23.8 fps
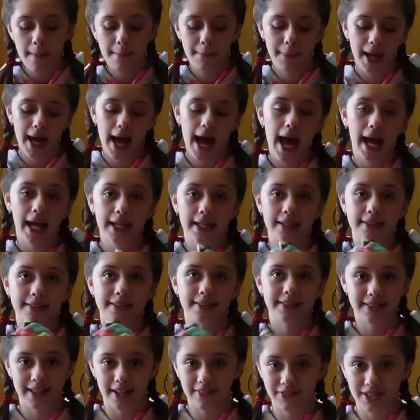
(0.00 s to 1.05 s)
but I
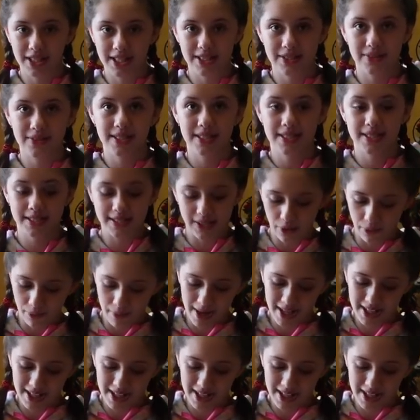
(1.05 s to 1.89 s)
love this one so